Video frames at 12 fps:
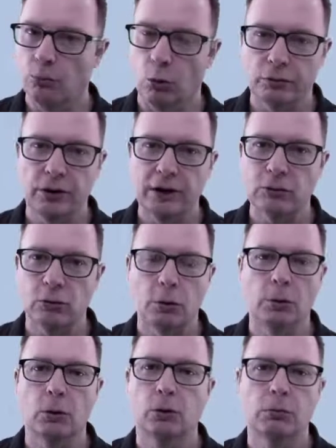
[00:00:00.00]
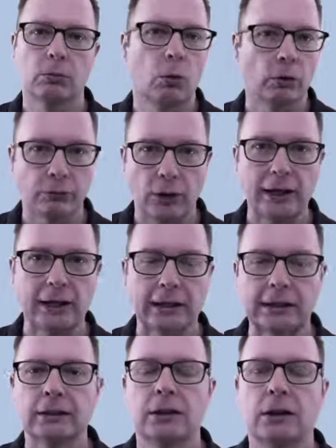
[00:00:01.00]
more favorable, more
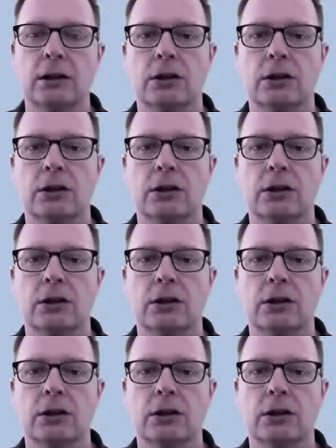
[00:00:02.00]
friendly.